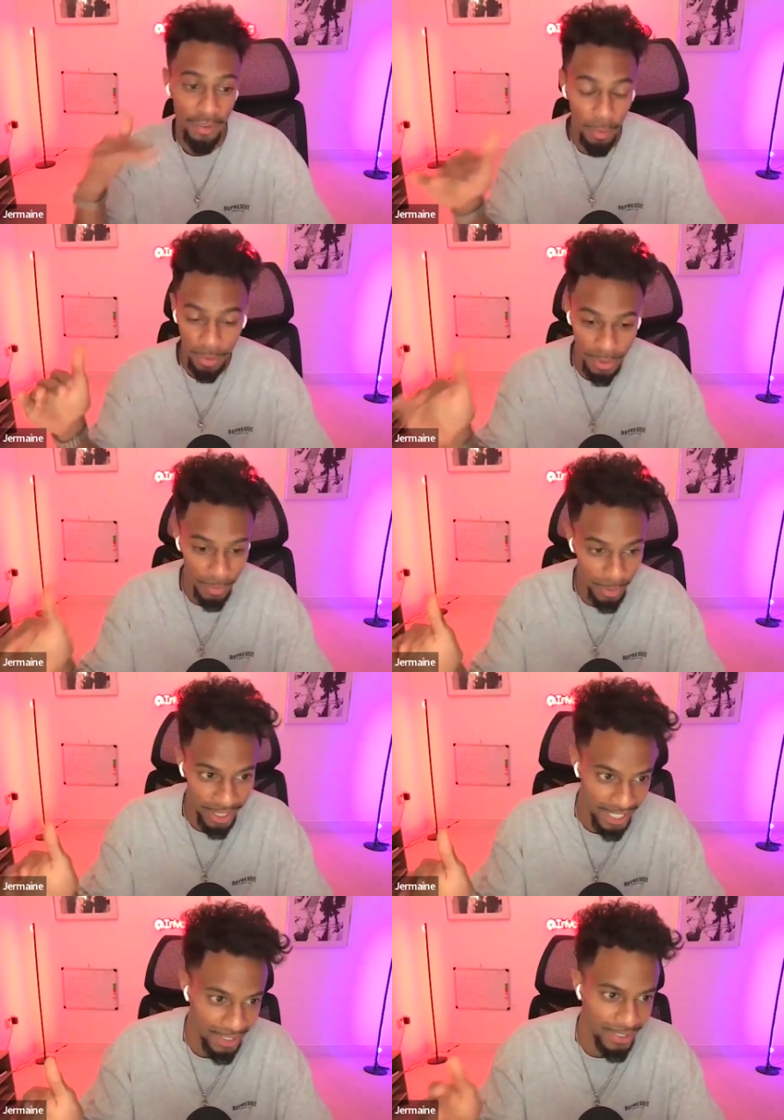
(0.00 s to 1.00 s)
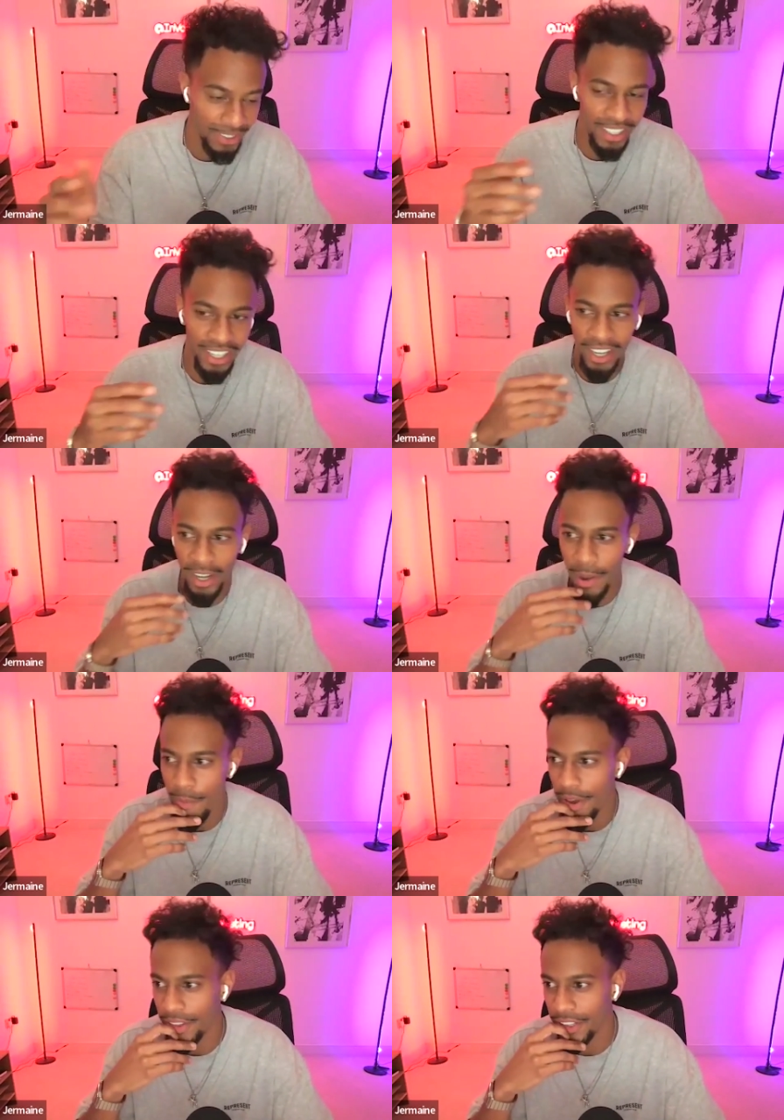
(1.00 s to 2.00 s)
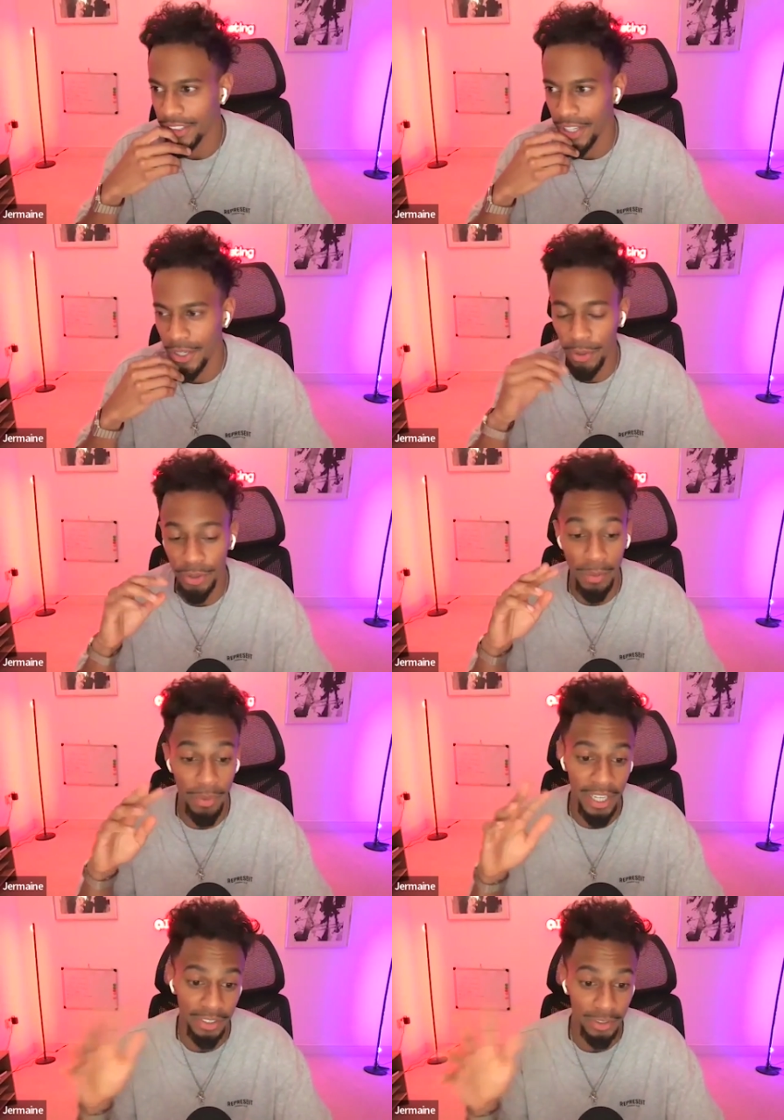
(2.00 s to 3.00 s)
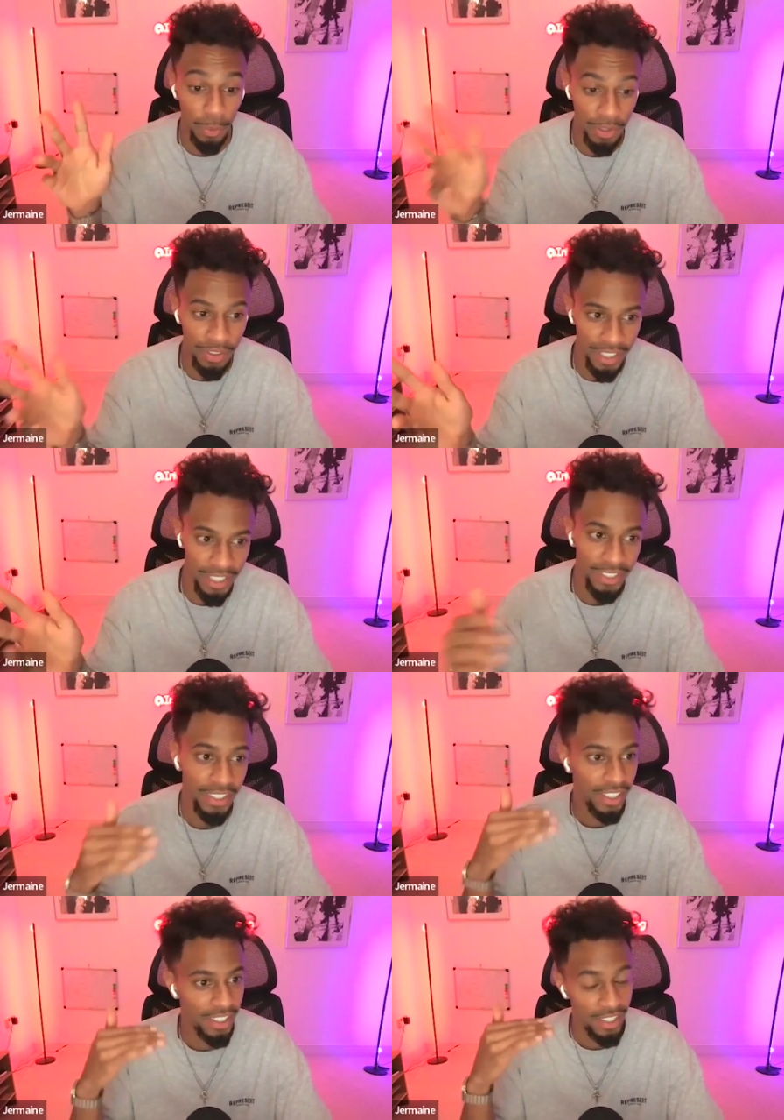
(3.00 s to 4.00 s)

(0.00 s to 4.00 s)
Football didn't work out. And then I kind of looked at my next options then.